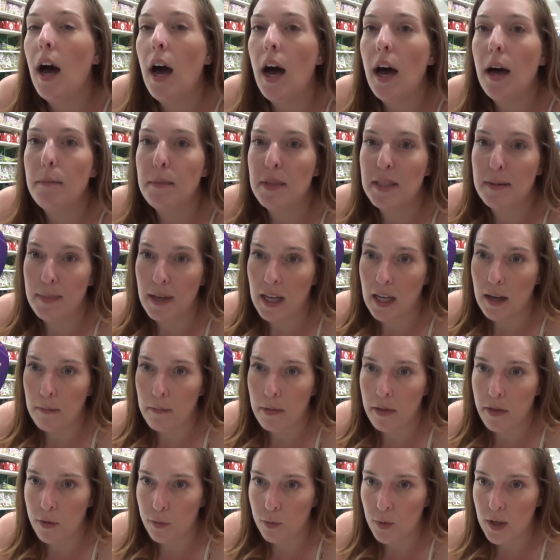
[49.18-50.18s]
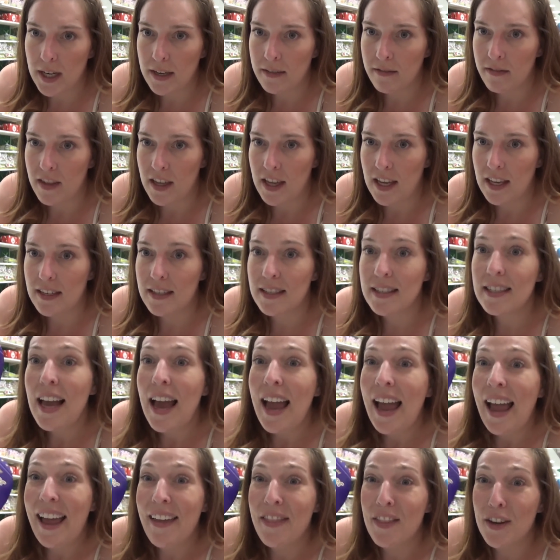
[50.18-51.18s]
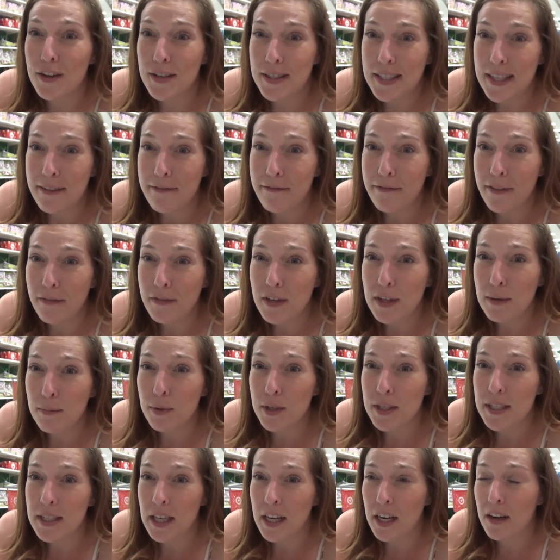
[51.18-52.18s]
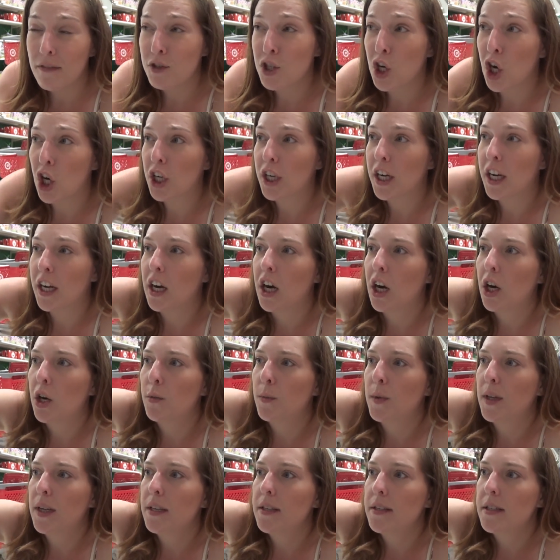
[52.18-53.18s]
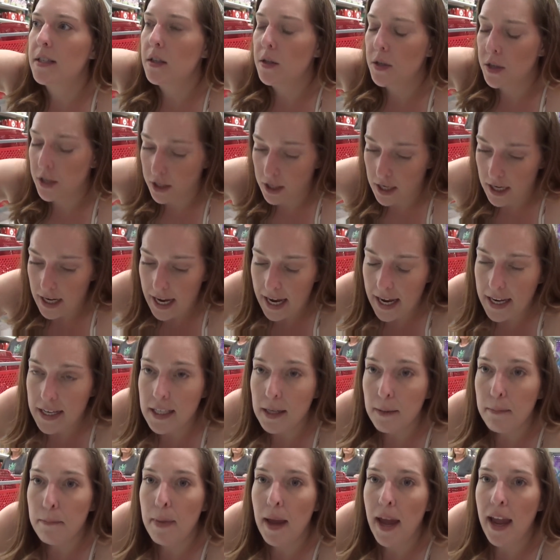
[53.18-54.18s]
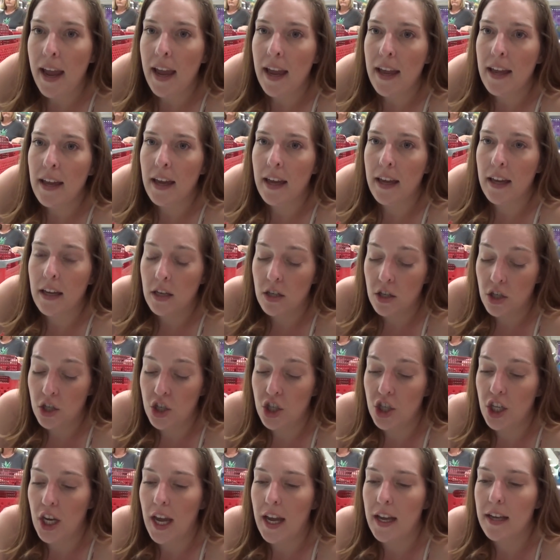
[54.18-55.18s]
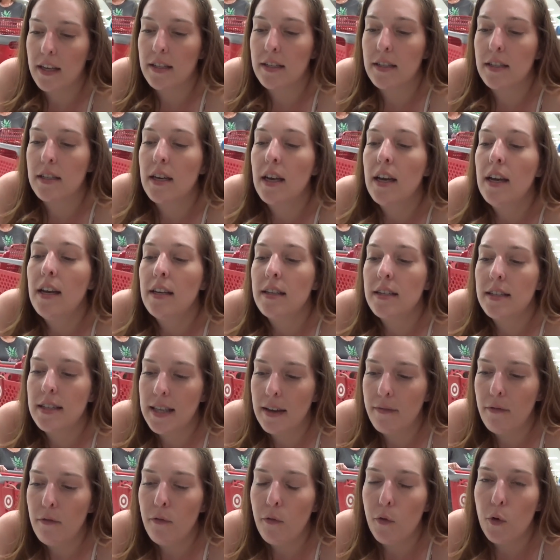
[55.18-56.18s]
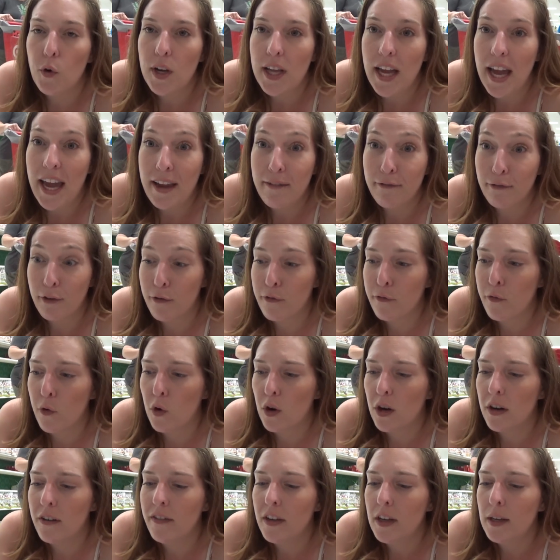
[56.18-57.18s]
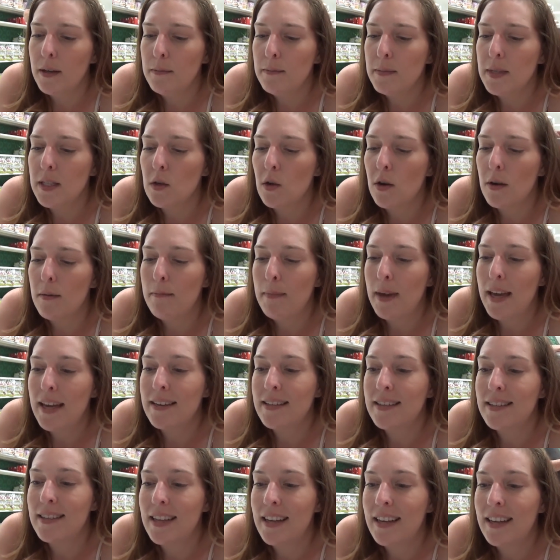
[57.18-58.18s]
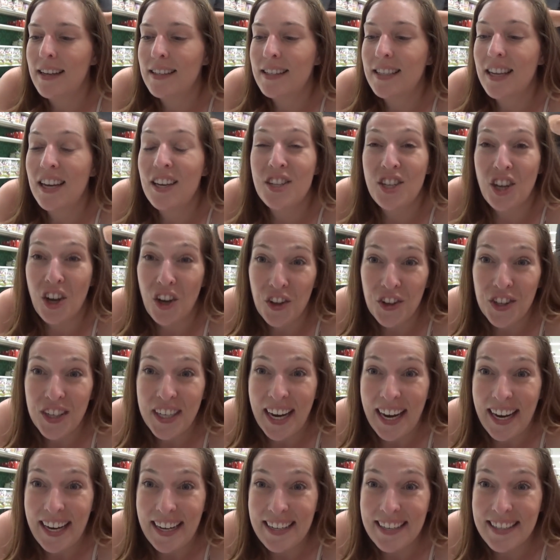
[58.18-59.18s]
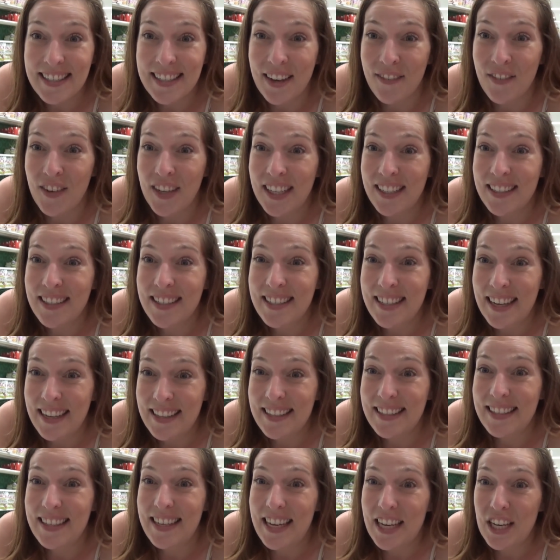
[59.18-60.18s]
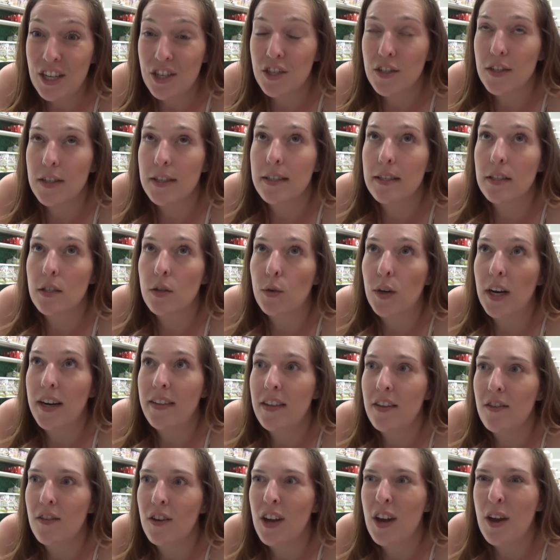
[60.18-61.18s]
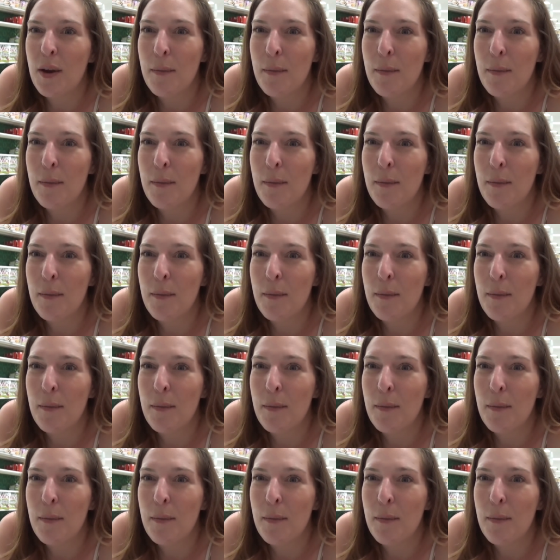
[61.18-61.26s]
um, is pick up three of these, and there is a 50% off Target cartwheel. So you're going to end up paying just 7.48 for four of them. So it makes it $1.87 each. So this is great that you can